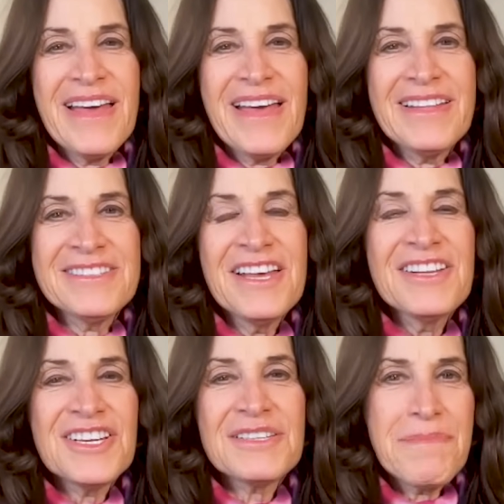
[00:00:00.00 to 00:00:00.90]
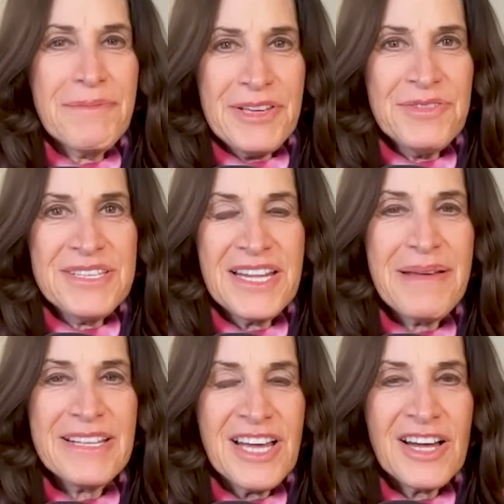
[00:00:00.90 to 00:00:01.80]
And just but what you said
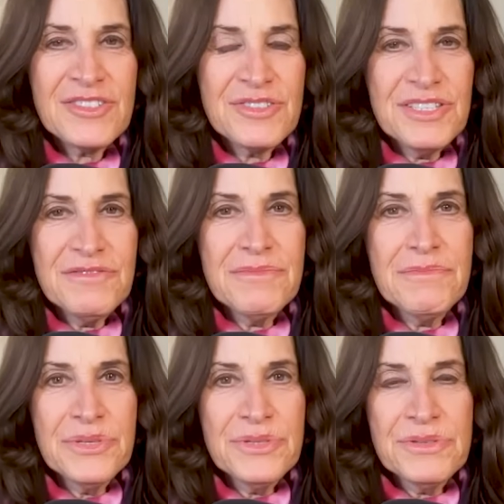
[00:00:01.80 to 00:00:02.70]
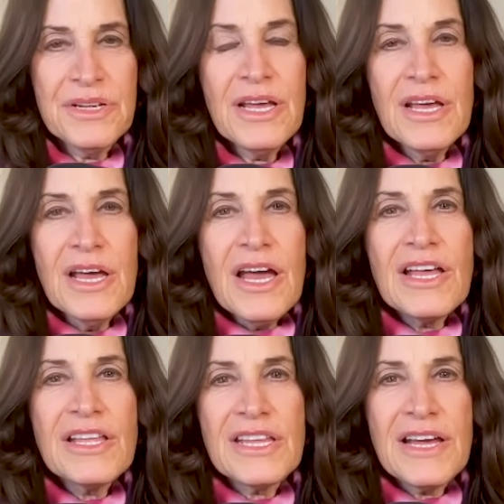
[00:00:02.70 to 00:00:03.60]
about Dr. Diva Boone,
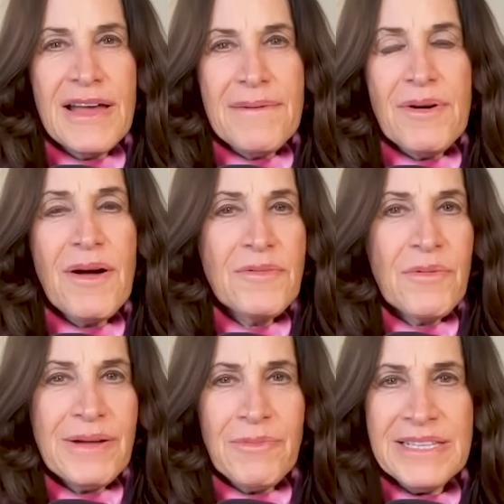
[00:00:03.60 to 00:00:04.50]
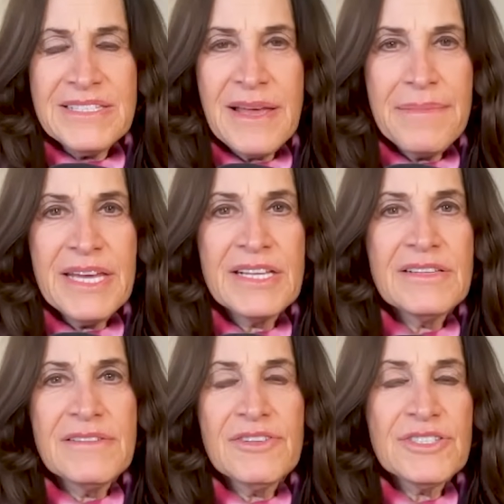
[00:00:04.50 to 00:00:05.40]
um, on the one, one summit,
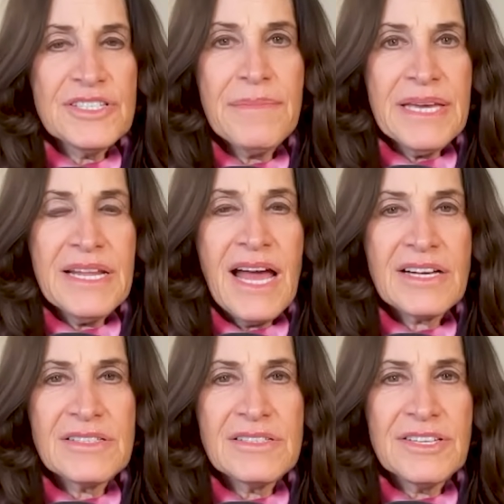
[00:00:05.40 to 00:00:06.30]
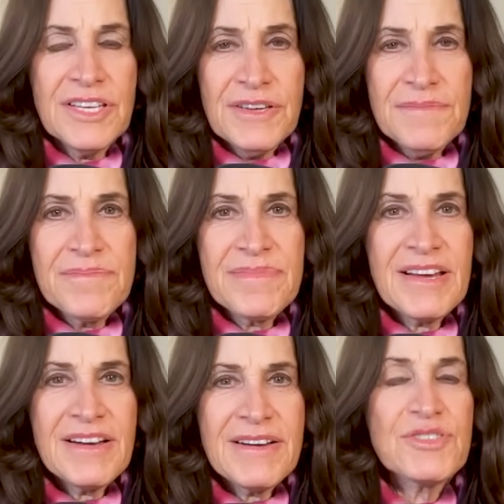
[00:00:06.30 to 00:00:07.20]
first summit, absolutely,
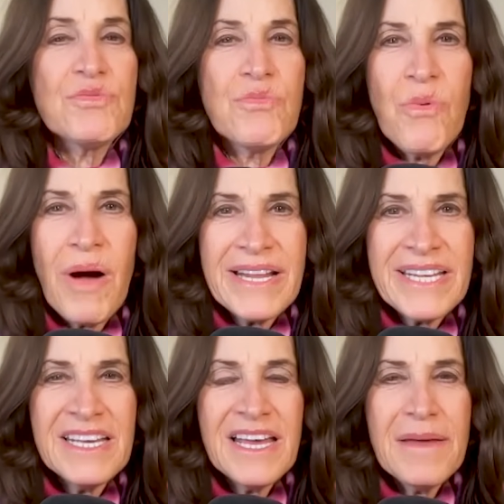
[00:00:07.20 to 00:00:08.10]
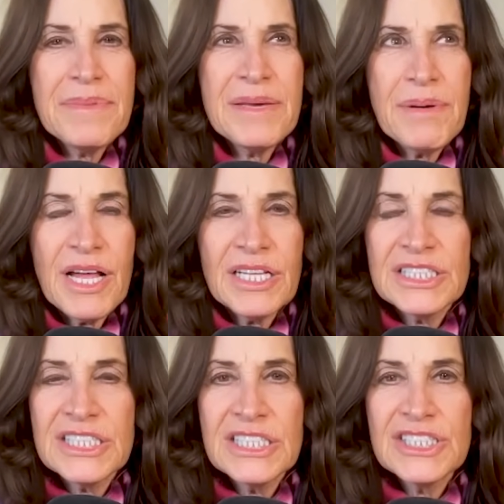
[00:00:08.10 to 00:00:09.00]
um, 20 people,
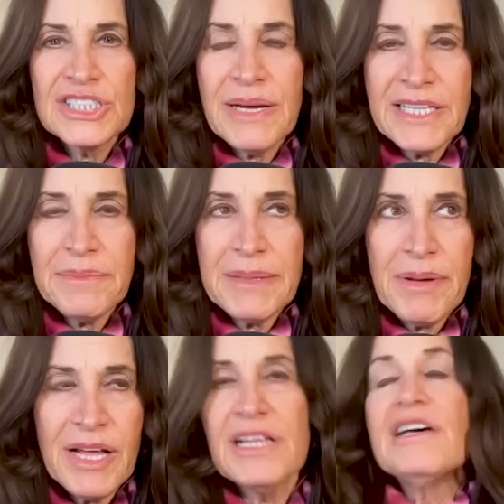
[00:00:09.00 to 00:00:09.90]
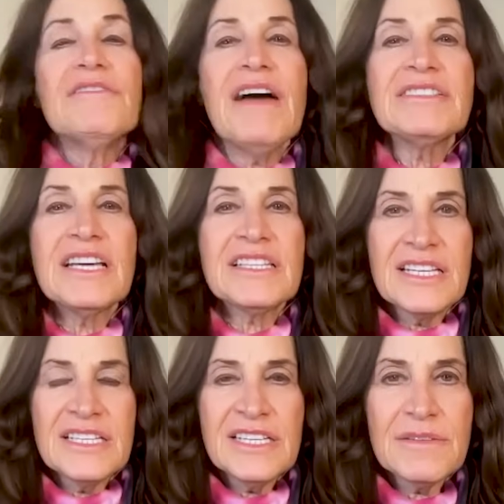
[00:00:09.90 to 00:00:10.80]
20 people found that
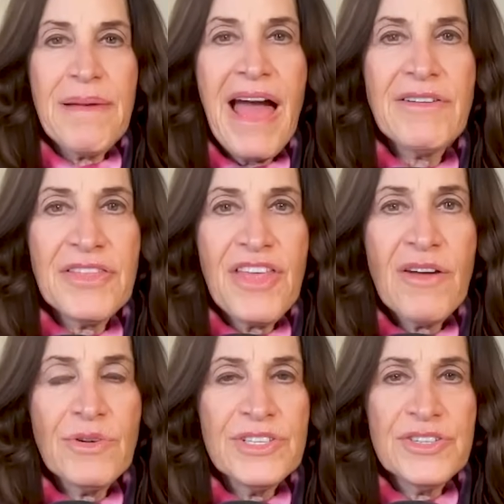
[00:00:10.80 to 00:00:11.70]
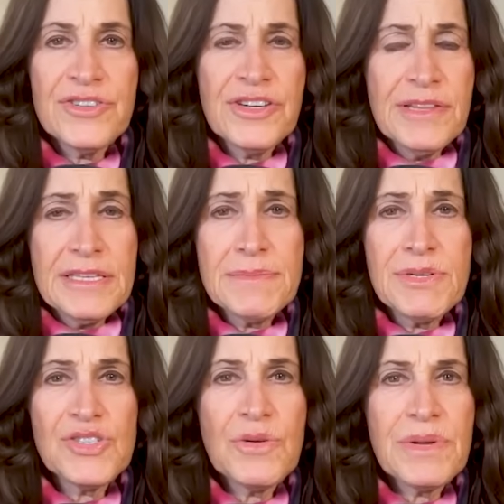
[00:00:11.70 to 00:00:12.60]
they needed parathyroid surgery. And there's
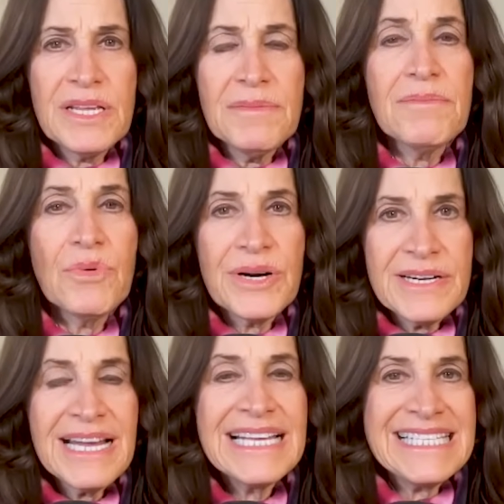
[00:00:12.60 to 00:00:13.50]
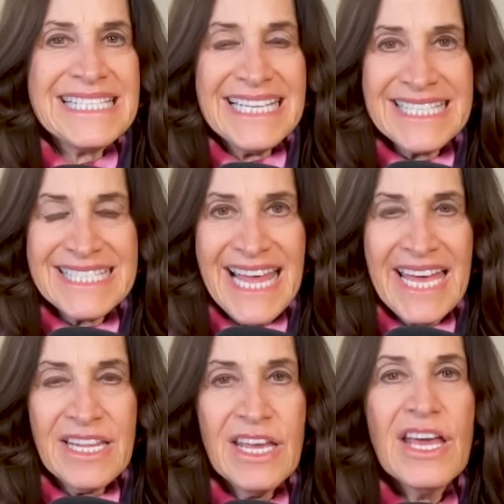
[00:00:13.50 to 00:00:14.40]
been so many more since
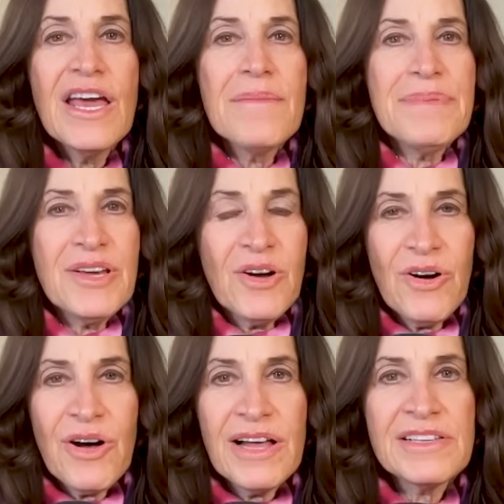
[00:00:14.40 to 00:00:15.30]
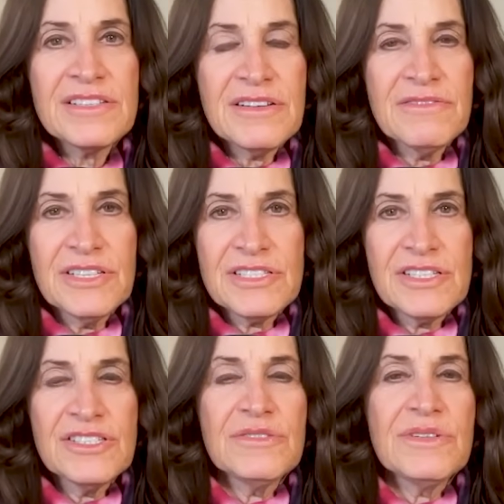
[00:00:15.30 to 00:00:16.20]
then because of
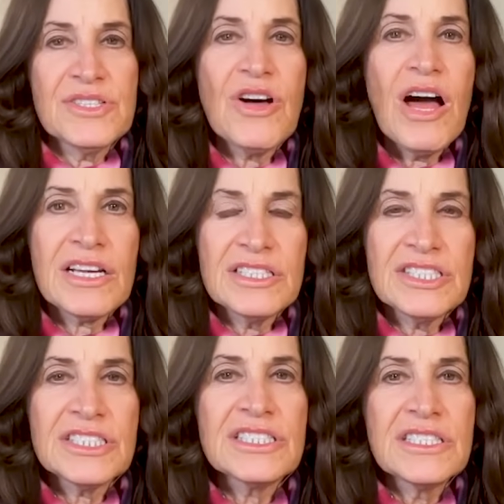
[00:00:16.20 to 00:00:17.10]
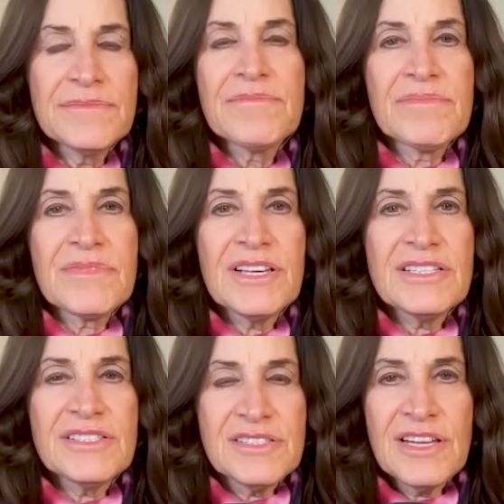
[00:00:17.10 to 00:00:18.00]
listening to her talk. And just,
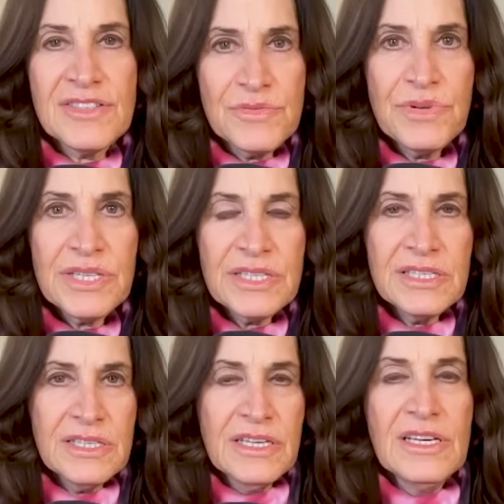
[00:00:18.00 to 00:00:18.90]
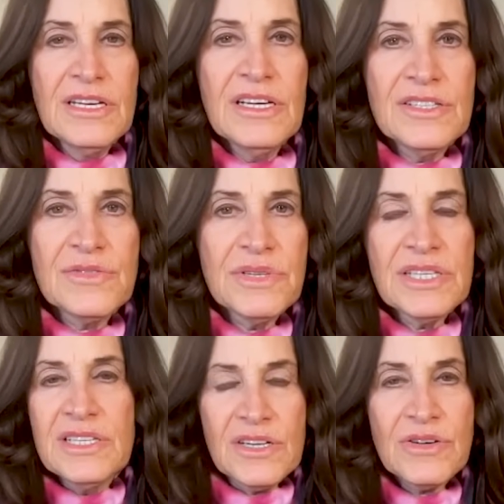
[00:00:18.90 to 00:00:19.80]
it's, it's really, it's
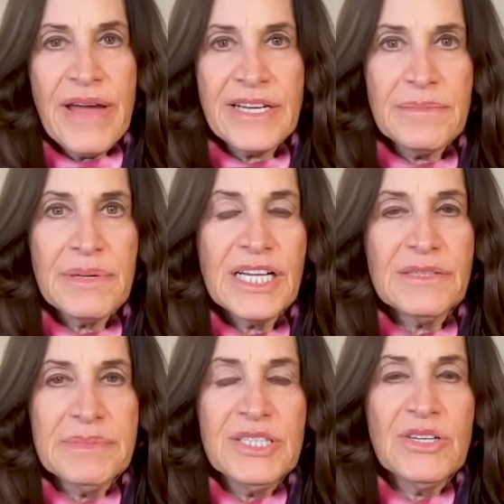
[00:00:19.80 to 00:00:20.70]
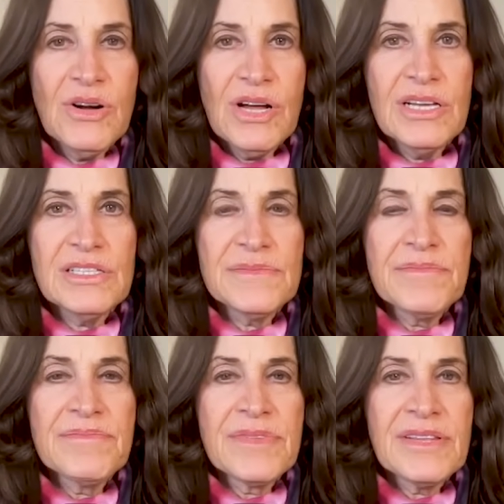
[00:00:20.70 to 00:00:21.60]
really incredible because,
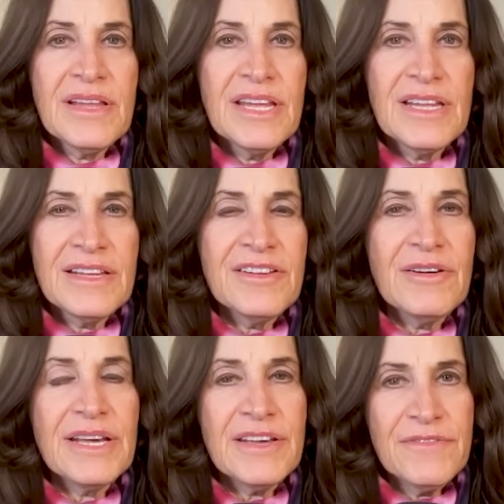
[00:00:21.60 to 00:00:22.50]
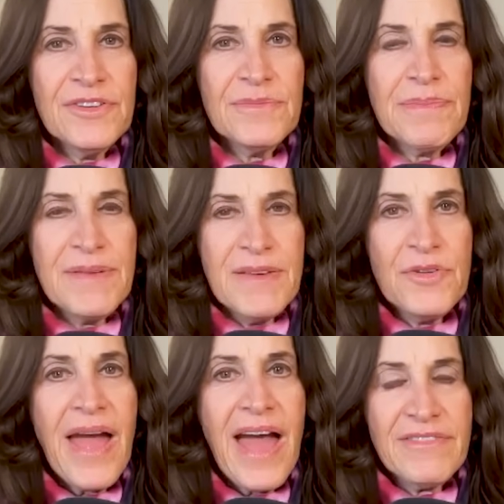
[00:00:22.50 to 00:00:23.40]
you know, if you're, if
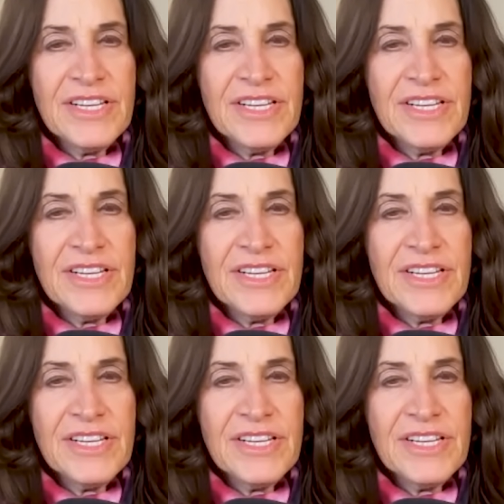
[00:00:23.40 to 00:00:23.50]
you have